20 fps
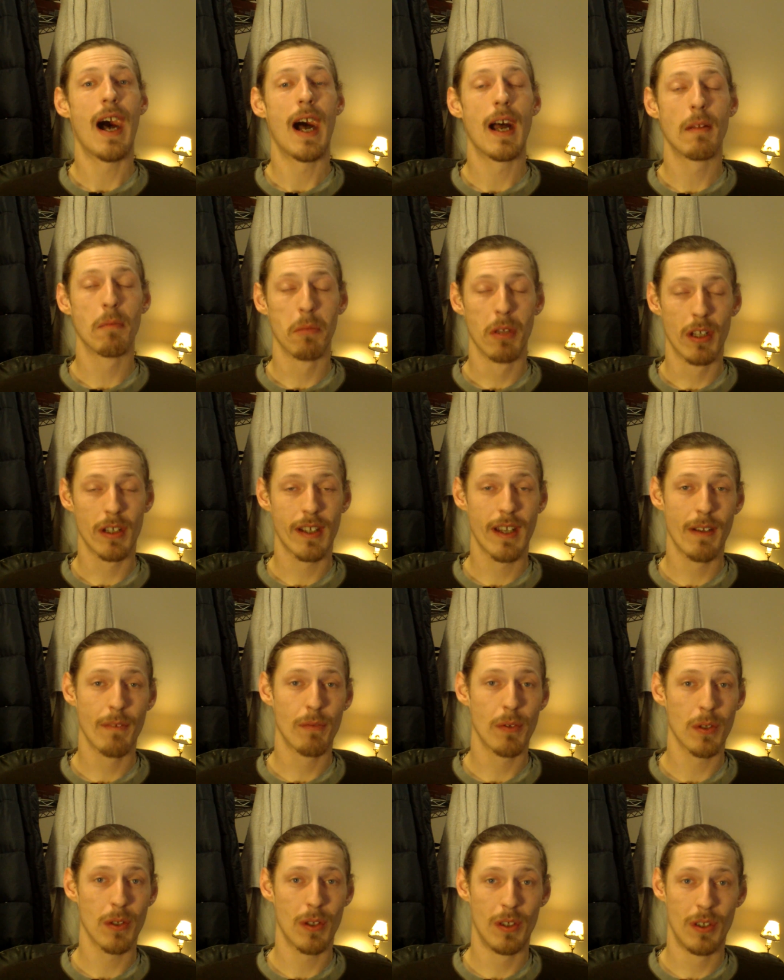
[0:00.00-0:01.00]
I'm
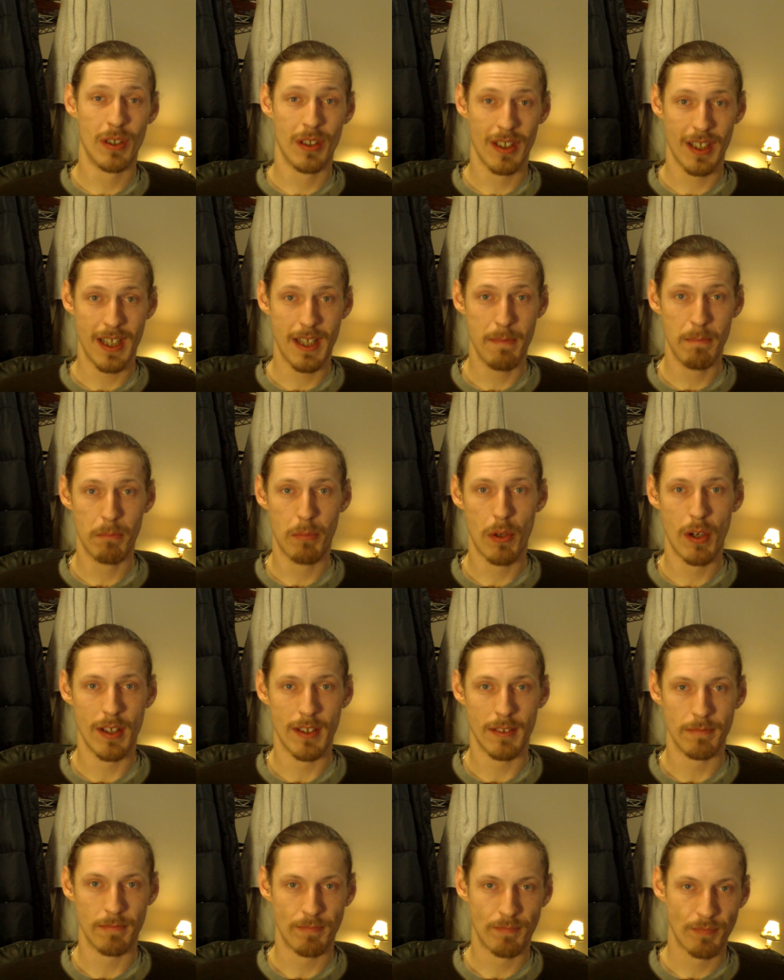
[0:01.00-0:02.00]
looking for all
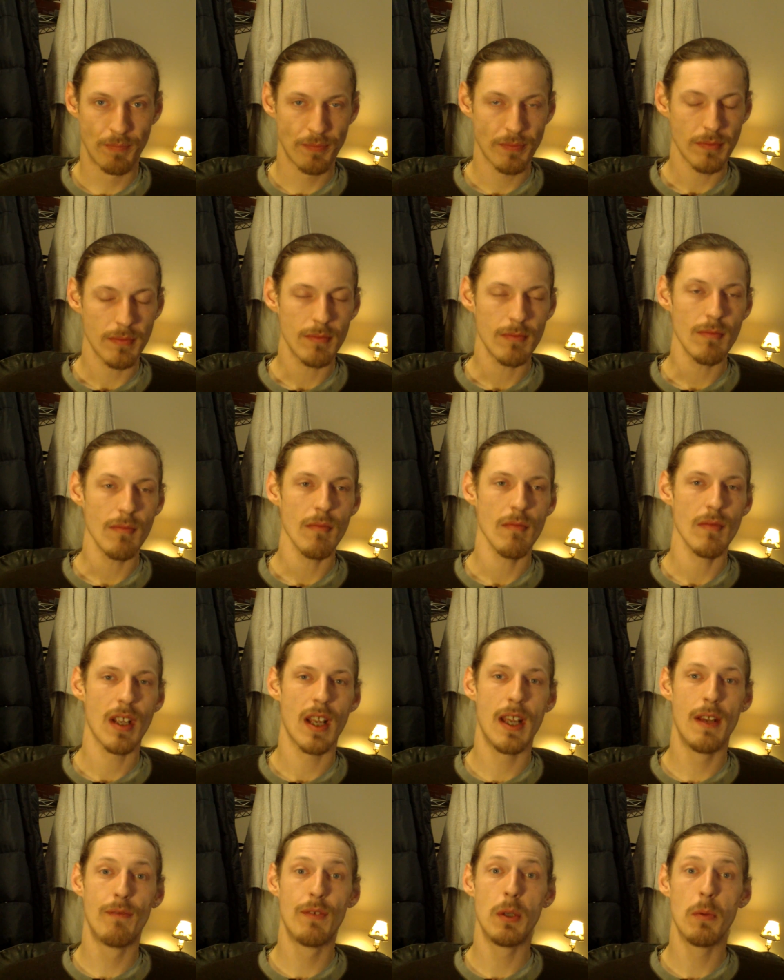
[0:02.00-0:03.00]
input.
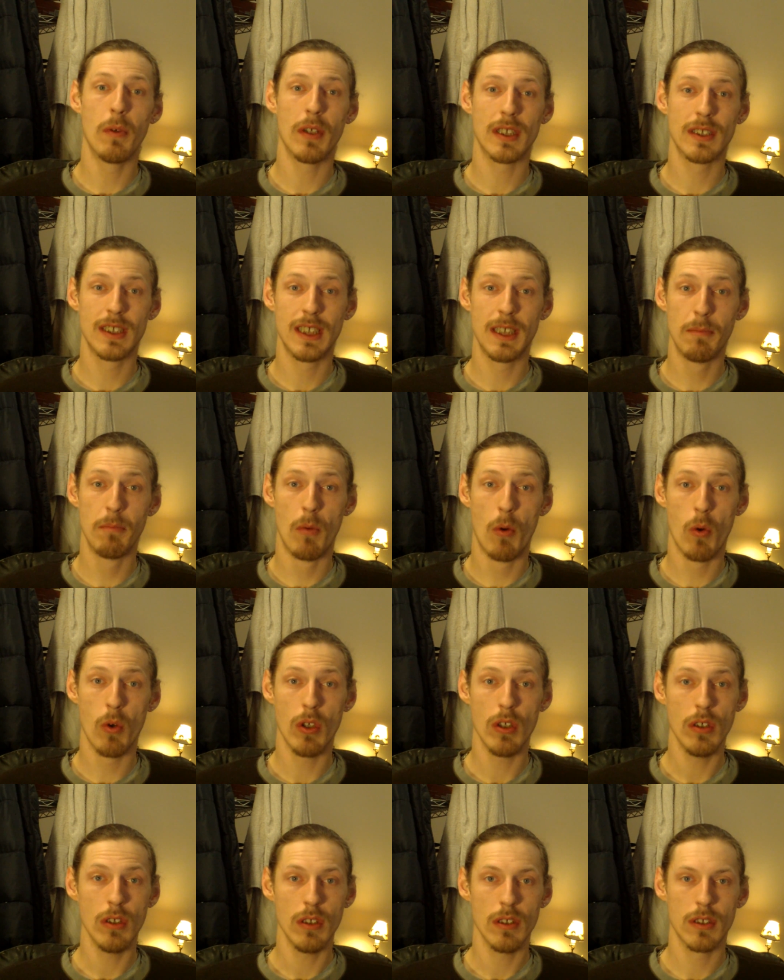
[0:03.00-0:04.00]
If you want to see
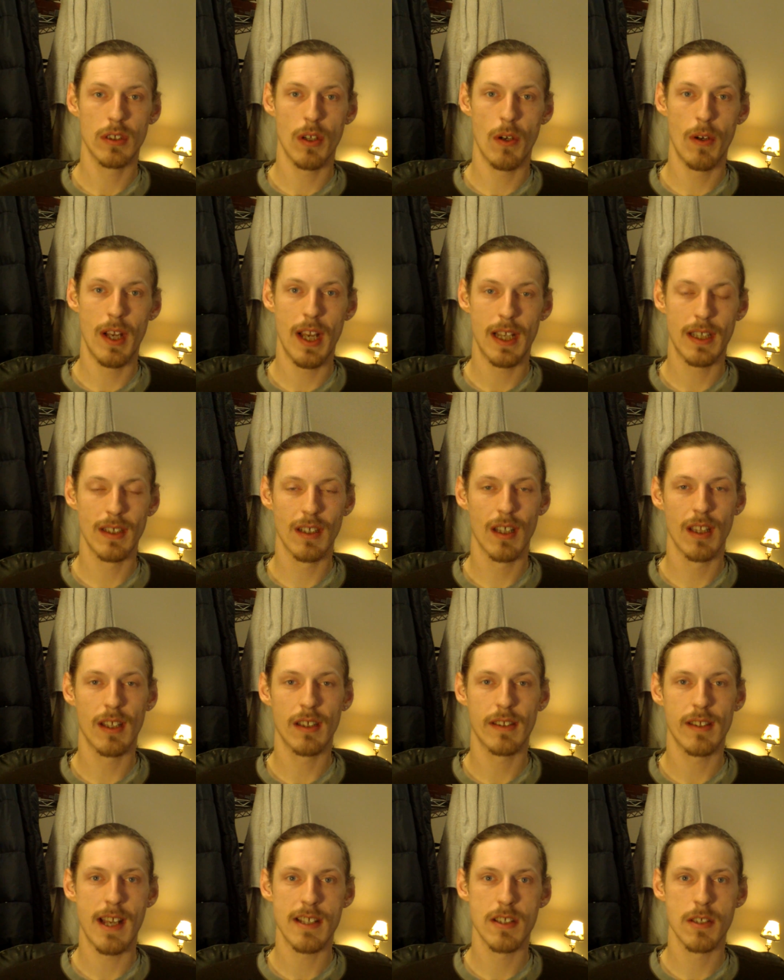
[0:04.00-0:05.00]
more, go ahead and
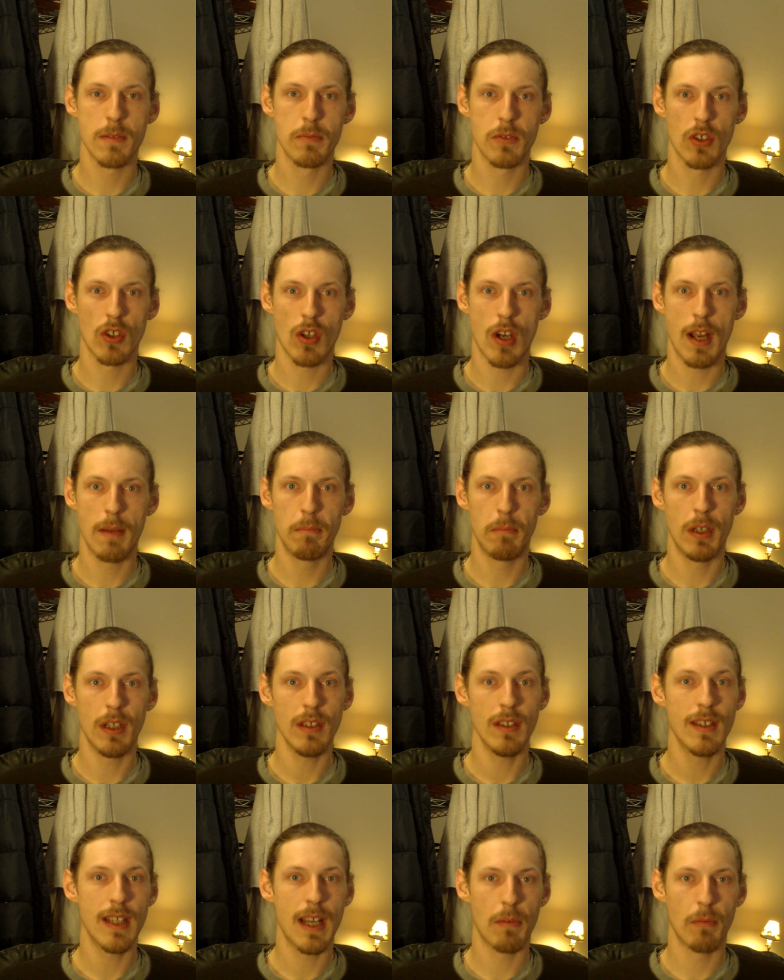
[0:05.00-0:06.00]
click that subscribe
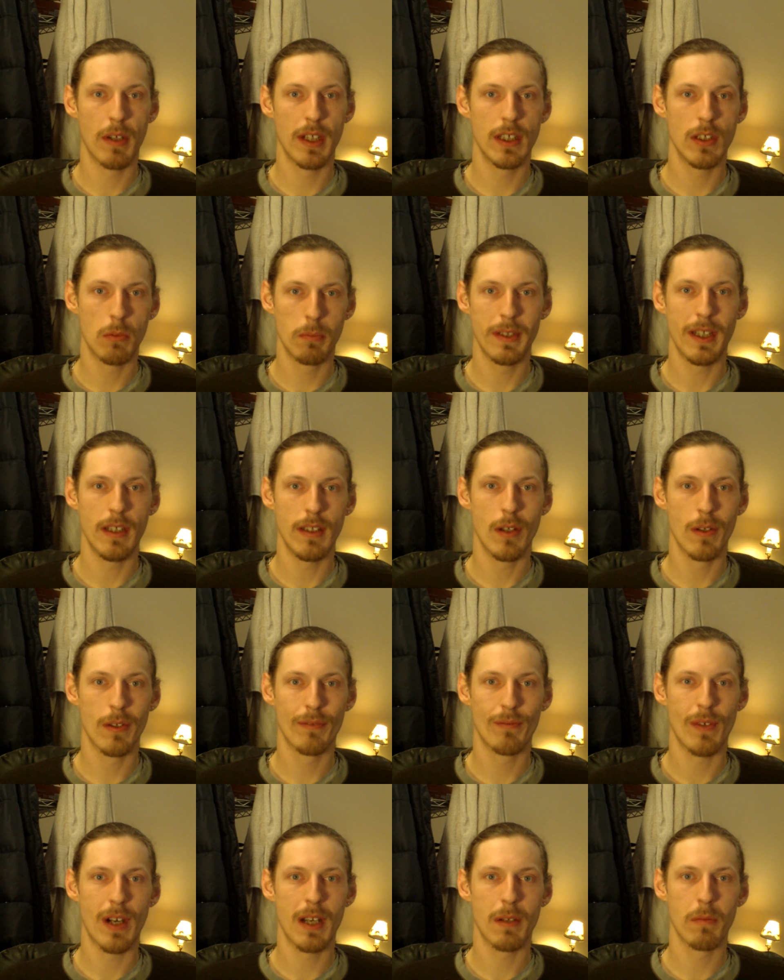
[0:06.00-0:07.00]
button. That way you'll be
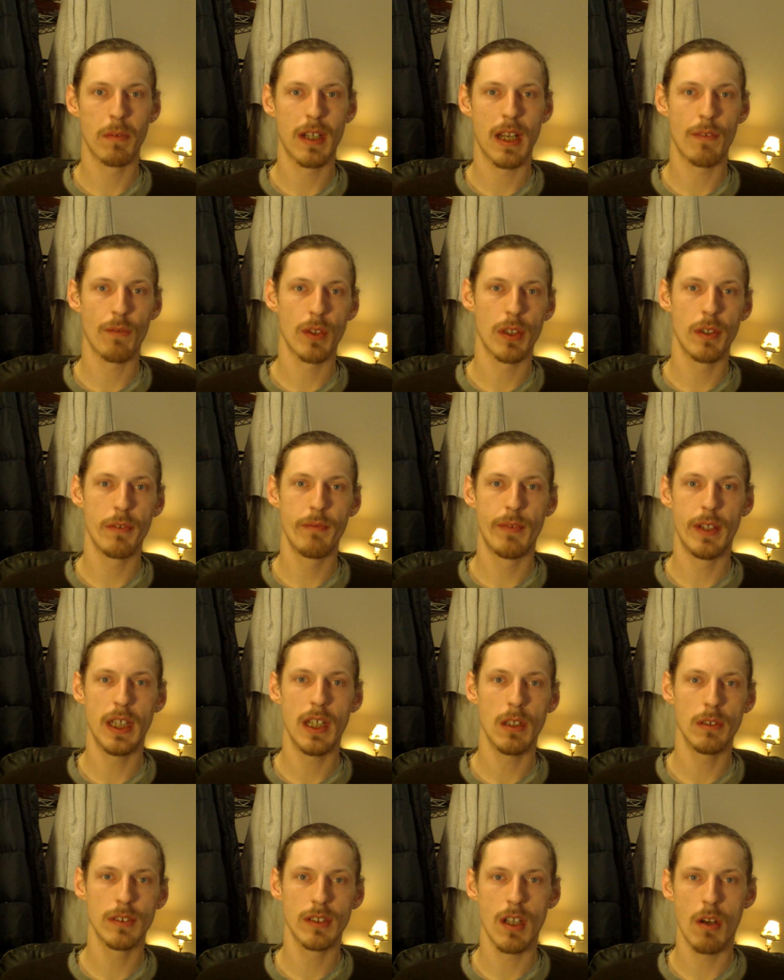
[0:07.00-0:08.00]
notified whenever new
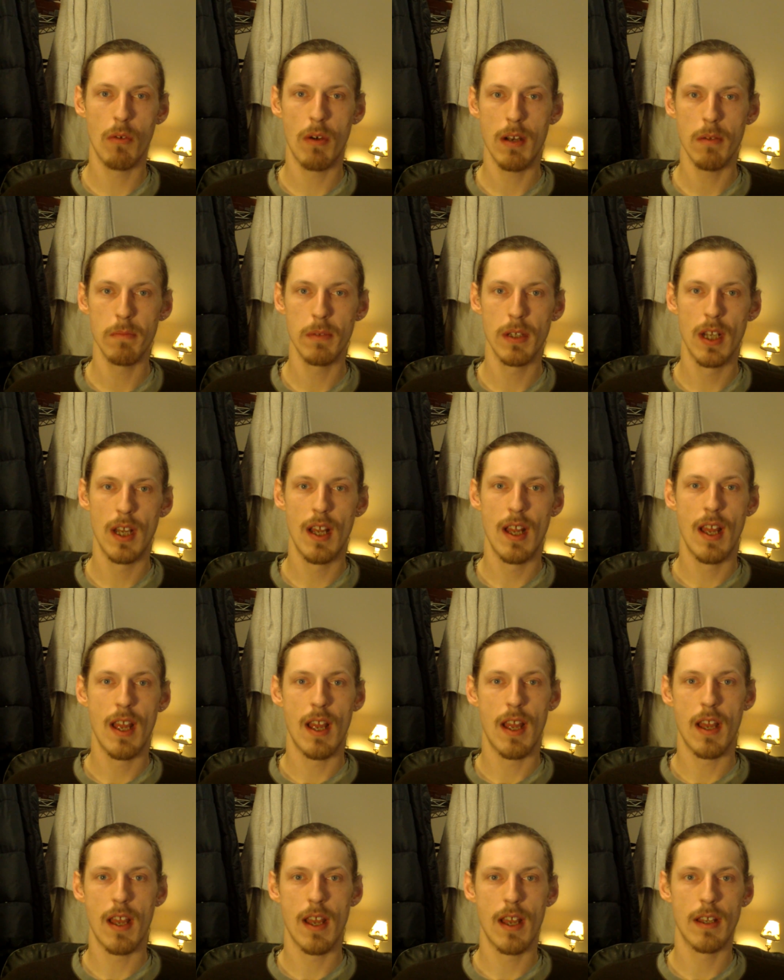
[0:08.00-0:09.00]
videos go up.
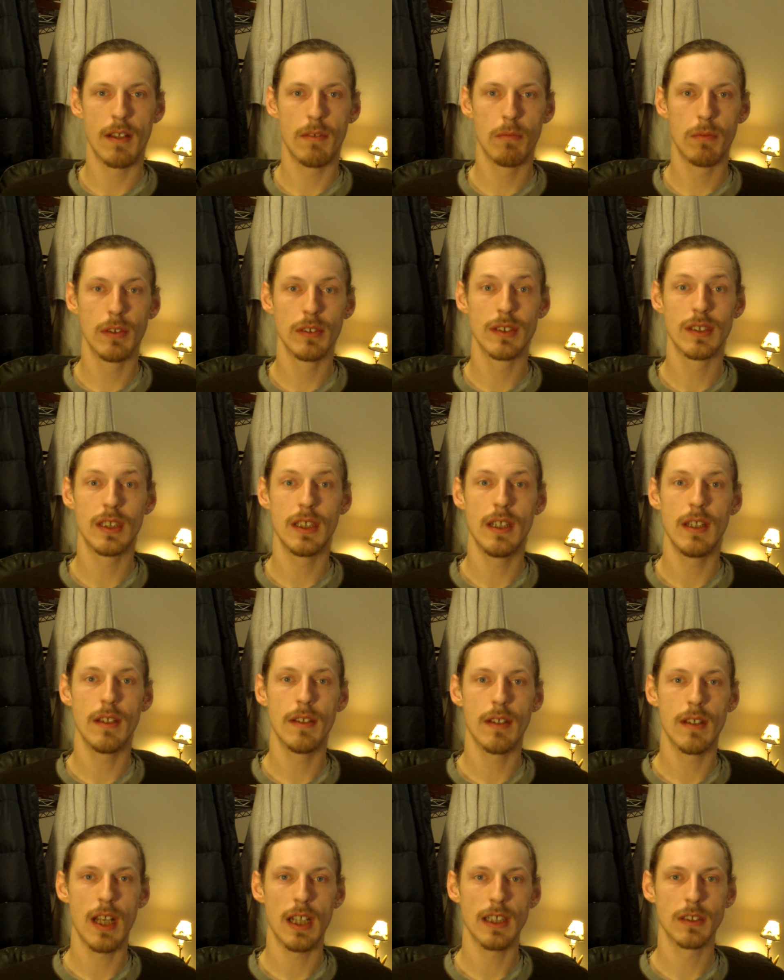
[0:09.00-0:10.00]
And we'll see you
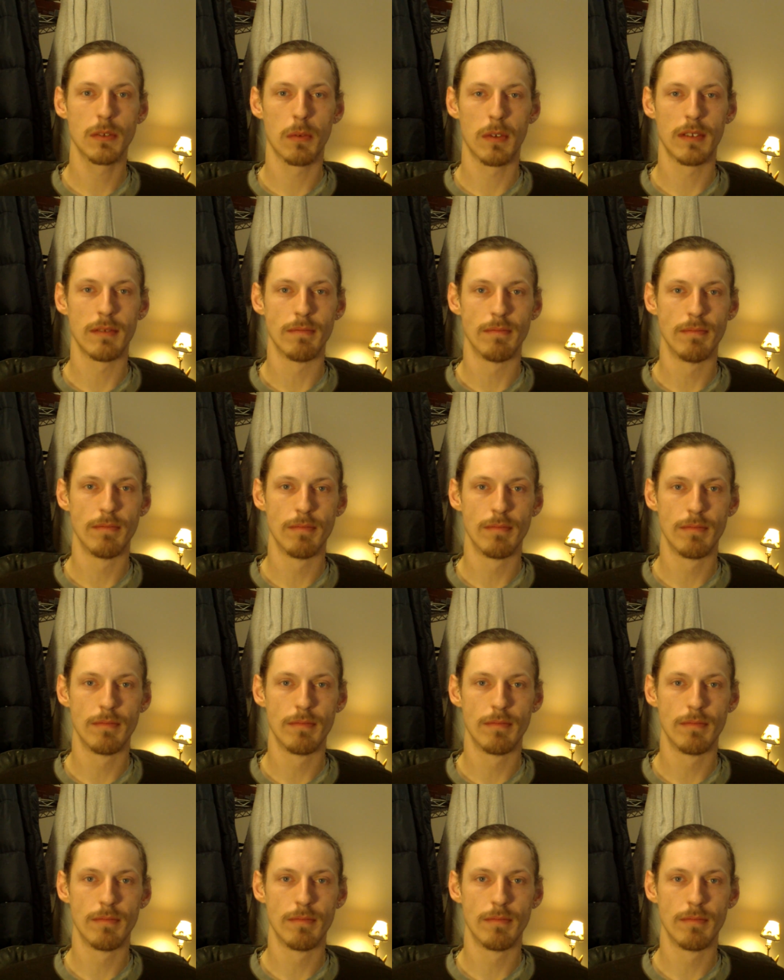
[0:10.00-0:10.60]
in the next one.